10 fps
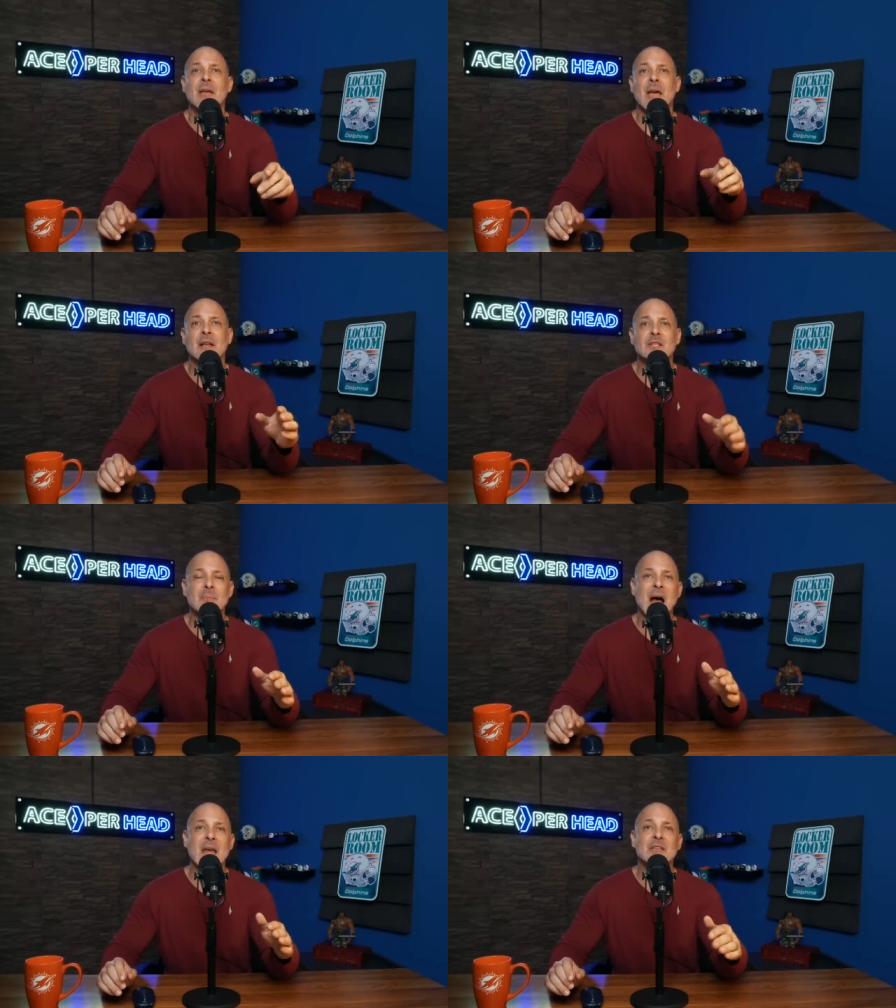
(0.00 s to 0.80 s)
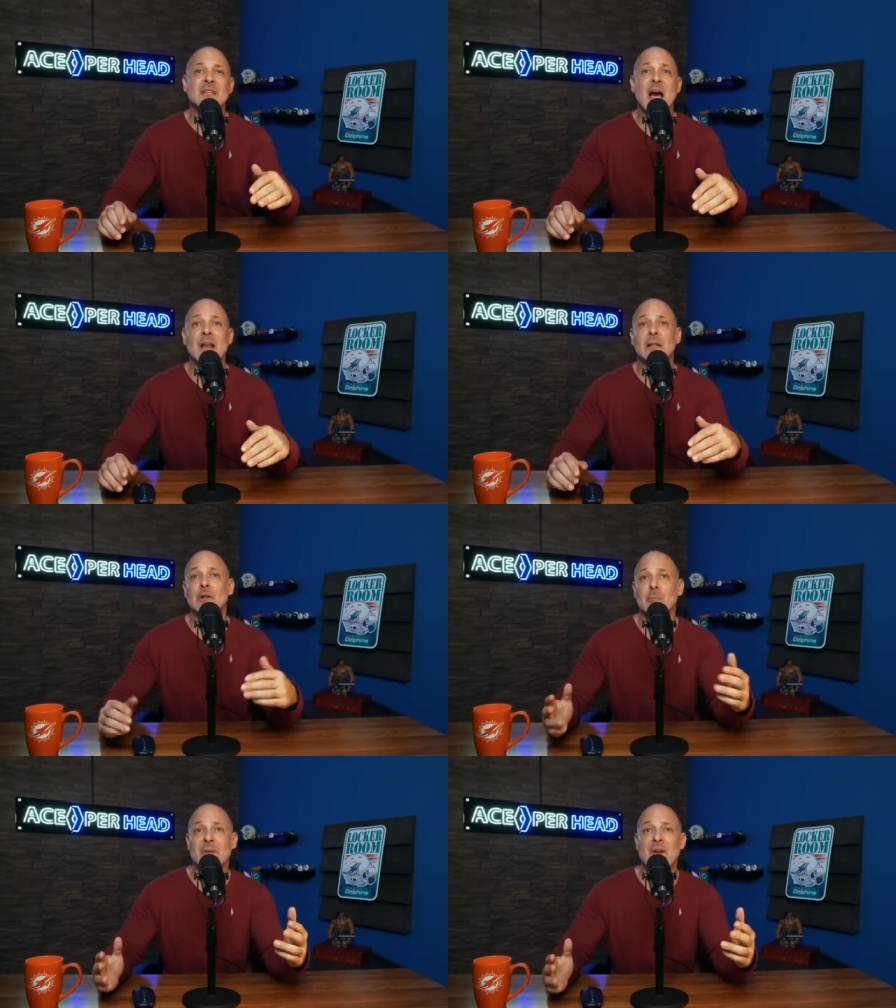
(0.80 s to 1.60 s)
And Smythe is kind of a
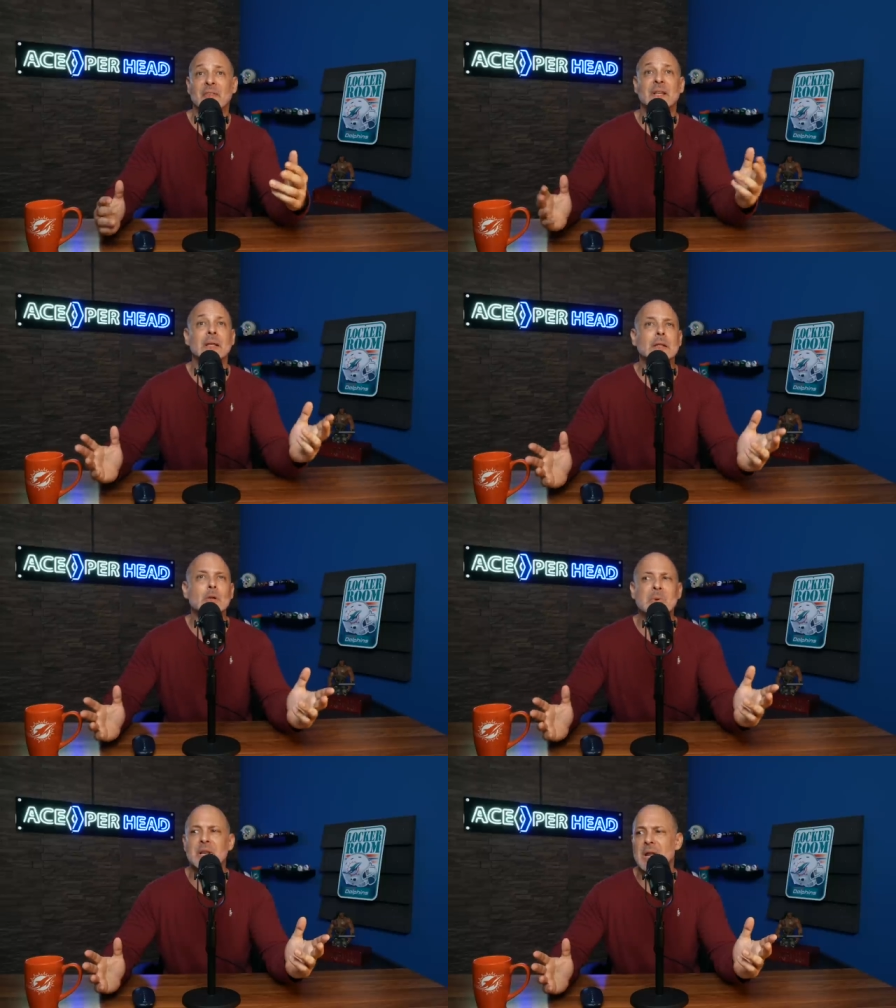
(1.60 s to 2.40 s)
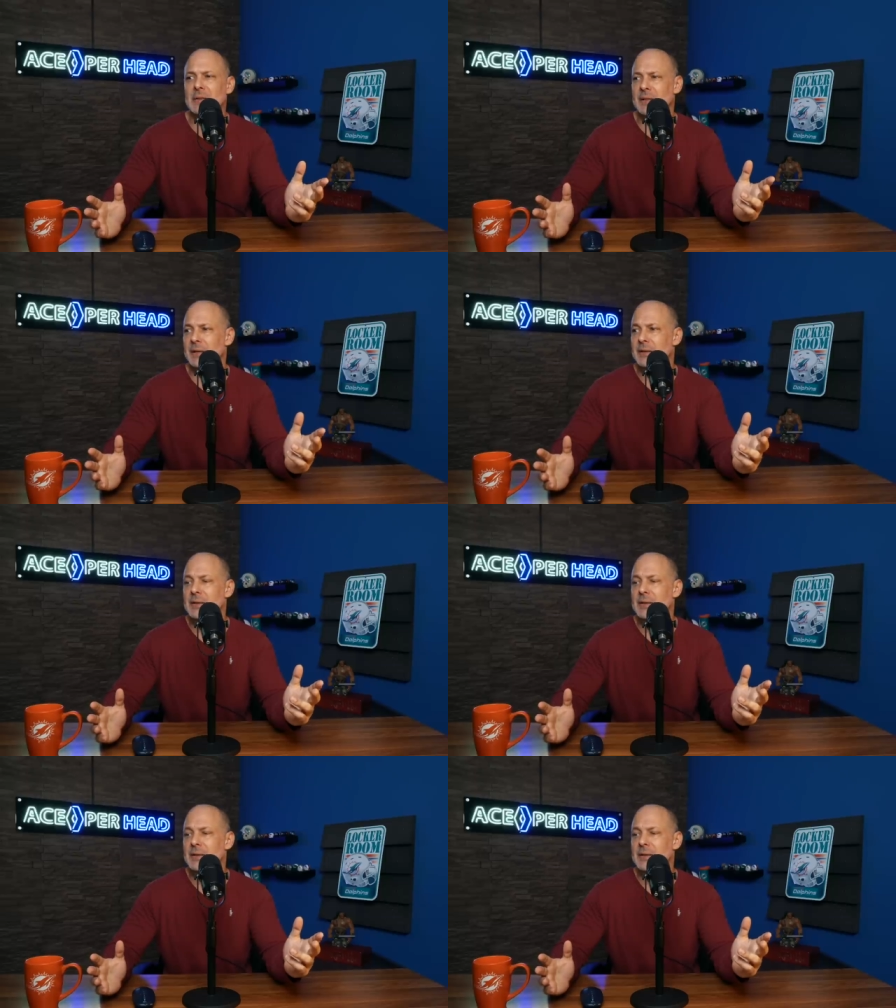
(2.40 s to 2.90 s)
little bit of everything and a little bit of nothing.